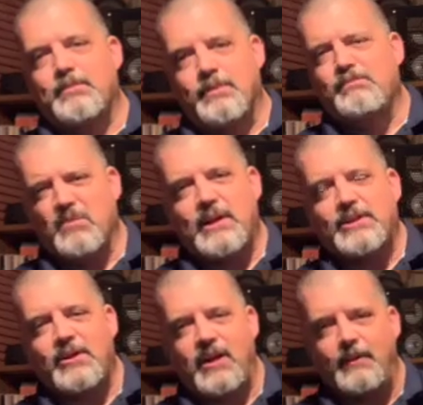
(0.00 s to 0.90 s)
but we're not
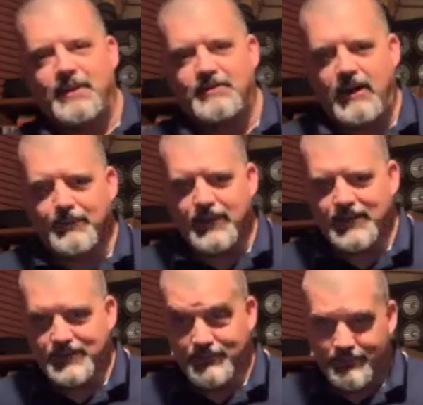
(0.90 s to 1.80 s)
talking about strap
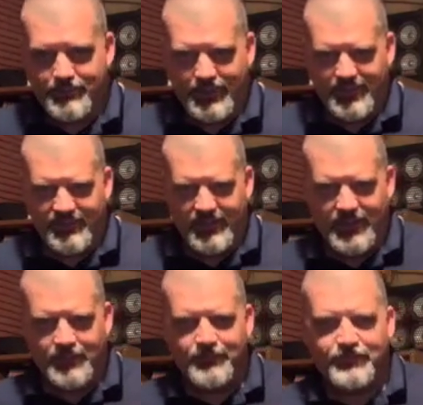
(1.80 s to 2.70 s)
locks in this
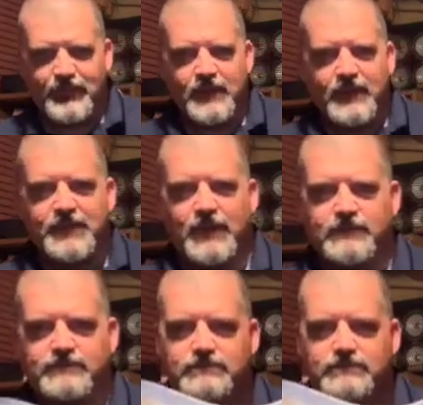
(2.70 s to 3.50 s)
video. So